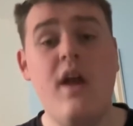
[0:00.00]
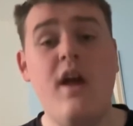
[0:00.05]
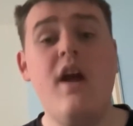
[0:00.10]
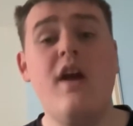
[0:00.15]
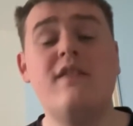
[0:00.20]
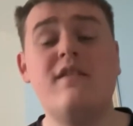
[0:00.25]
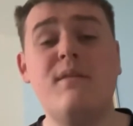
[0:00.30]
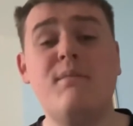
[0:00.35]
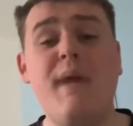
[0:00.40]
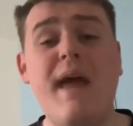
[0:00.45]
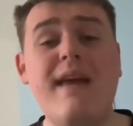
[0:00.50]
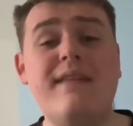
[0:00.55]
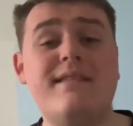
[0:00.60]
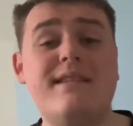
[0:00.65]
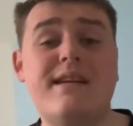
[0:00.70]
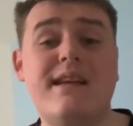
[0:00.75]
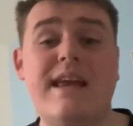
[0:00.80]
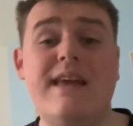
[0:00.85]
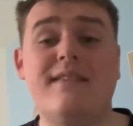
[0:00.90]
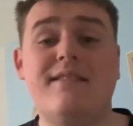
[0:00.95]
So
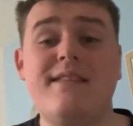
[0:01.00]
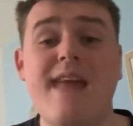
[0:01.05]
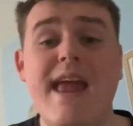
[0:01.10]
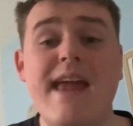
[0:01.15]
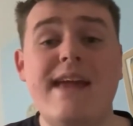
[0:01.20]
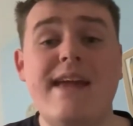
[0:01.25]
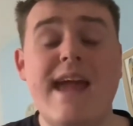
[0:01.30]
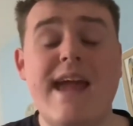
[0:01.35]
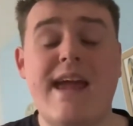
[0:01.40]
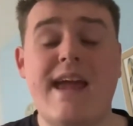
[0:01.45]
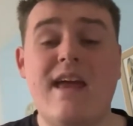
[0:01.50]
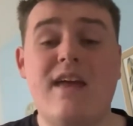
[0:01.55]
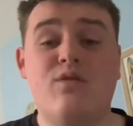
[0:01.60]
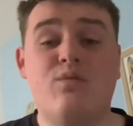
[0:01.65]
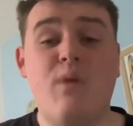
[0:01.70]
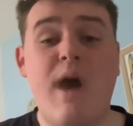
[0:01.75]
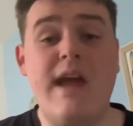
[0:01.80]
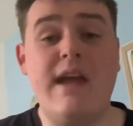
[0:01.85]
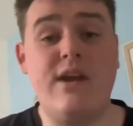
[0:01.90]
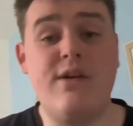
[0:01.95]
basically, staking is where
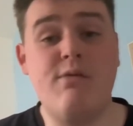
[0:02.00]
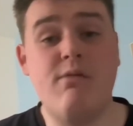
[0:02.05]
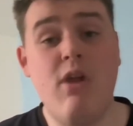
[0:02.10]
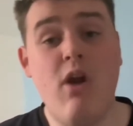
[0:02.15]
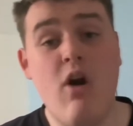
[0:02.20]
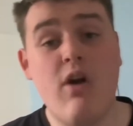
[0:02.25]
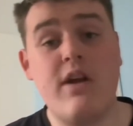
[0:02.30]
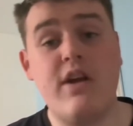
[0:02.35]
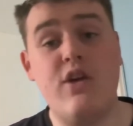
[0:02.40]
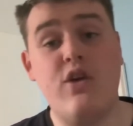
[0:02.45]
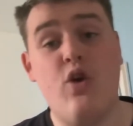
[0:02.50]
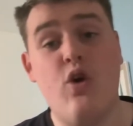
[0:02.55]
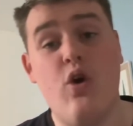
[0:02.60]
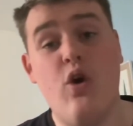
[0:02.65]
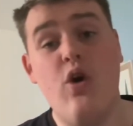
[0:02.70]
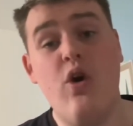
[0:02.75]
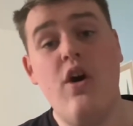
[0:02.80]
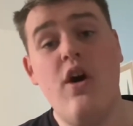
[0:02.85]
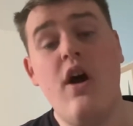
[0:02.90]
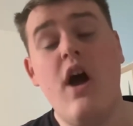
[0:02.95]
you lock your
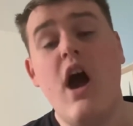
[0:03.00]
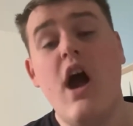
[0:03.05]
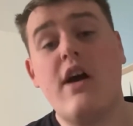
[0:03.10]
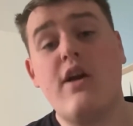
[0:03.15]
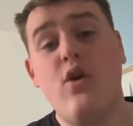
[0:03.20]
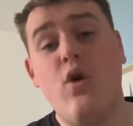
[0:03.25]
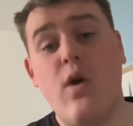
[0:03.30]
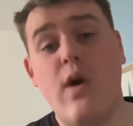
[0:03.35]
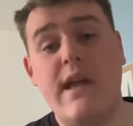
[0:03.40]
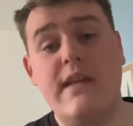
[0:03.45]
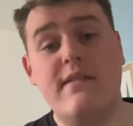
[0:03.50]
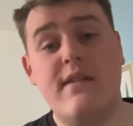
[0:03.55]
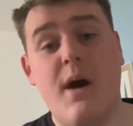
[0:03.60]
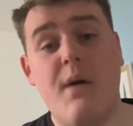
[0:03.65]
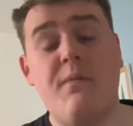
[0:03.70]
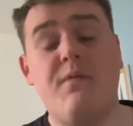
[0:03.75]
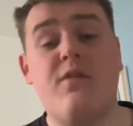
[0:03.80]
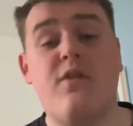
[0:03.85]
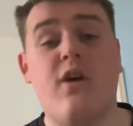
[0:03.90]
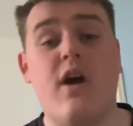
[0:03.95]
coins up
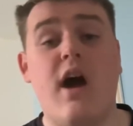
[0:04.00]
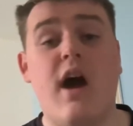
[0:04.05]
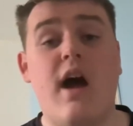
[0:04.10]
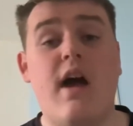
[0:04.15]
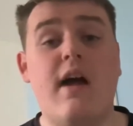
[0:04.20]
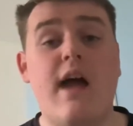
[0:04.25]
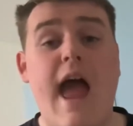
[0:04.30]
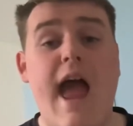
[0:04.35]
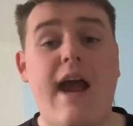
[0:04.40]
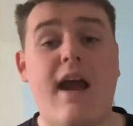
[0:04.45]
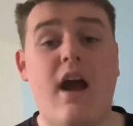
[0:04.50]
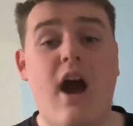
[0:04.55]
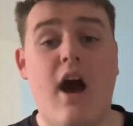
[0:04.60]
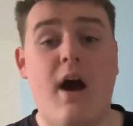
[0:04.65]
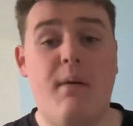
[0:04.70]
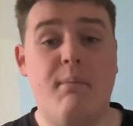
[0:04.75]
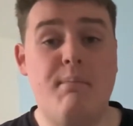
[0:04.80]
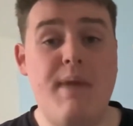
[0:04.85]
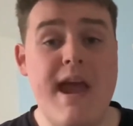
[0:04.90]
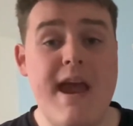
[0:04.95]
for a
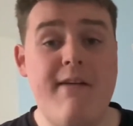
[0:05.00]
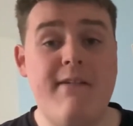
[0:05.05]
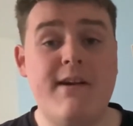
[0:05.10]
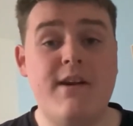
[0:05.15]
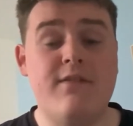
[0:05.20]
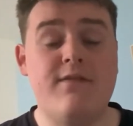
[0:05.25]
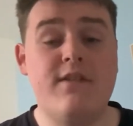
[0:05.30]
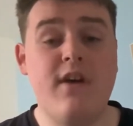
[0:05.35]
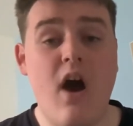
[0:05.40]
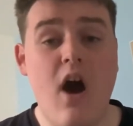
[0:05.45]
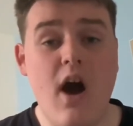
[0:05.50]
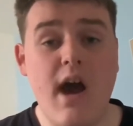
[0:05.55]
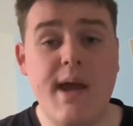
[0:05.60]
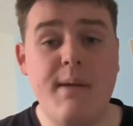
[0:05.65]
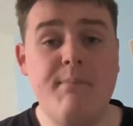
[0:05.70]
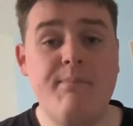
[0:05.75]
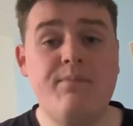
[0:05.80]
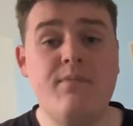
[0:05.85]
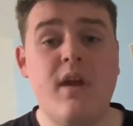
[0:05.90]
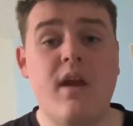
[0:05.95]
period of time,
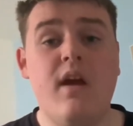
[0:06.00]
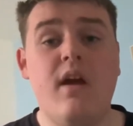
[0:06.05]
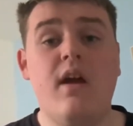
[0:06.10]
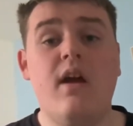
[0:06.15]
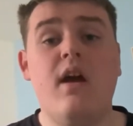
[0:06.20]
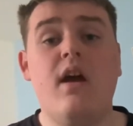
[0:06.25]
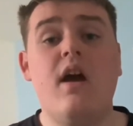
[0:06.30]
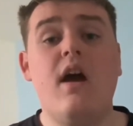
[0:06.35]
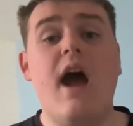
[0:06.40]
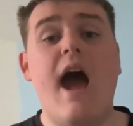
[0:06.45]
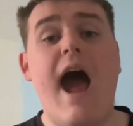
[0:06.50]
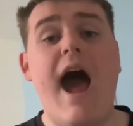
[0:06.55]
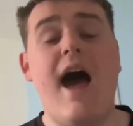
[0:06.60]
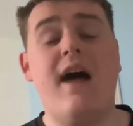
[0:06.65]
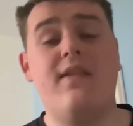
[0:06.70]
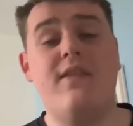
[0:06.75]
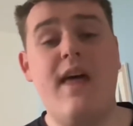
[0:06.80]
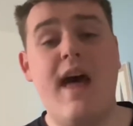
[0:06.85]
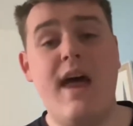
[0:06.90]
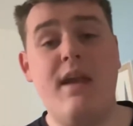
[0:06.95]
and
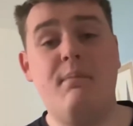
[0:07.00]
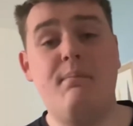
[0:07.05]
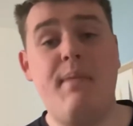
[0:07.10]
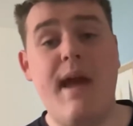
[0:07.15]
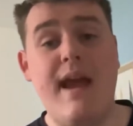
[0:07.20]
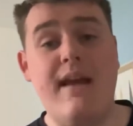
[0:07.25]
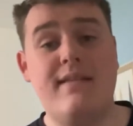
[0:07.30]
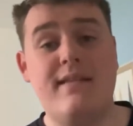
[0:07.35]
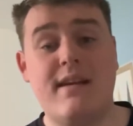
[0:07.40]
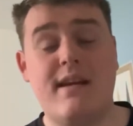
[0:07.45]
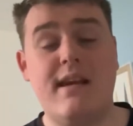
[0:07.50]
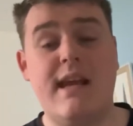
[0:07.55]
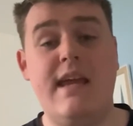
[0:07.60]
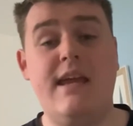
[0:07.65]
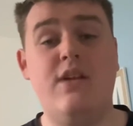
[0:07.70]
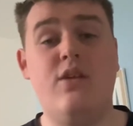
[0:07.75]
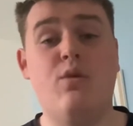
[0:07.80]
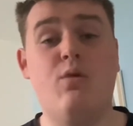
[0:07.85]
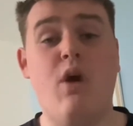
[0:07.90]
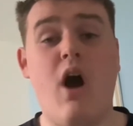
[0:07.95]
then basically
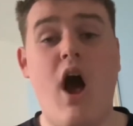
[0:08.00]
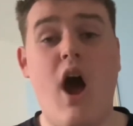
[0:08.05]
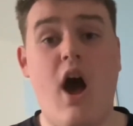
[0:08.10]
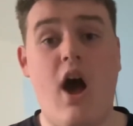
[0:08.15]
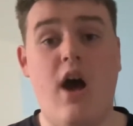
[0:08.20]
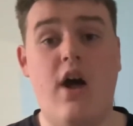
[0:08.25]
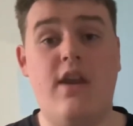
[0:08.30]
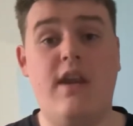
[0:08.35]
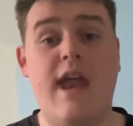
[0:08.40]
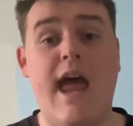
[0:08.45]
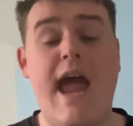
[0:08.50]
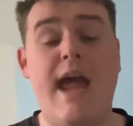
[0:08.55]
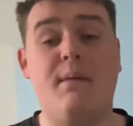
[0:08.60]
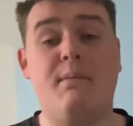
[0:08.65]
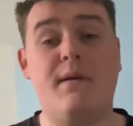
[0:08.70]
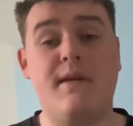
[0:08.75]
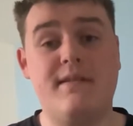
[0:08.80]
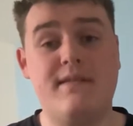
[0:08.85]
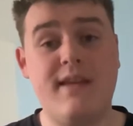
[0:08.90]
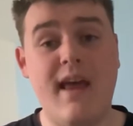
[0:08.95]
you'll earn a
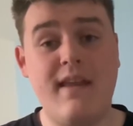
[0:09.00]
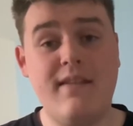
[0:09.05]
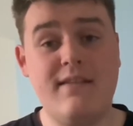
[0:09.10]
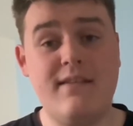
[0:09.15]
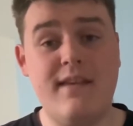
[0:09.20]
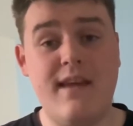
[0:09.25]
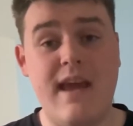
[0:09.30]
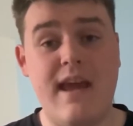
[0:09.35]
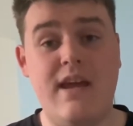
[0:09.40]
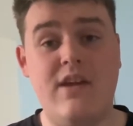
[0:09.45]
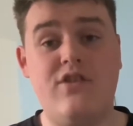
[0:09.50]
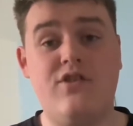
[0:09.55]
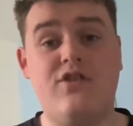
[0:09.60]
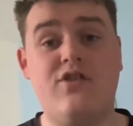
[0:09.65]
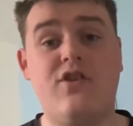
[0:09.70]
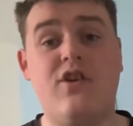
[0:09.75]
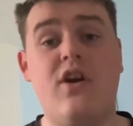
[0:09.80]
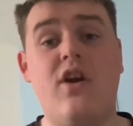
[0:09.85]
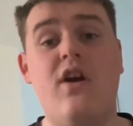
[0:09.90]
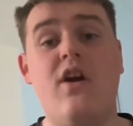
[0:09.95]
percentage.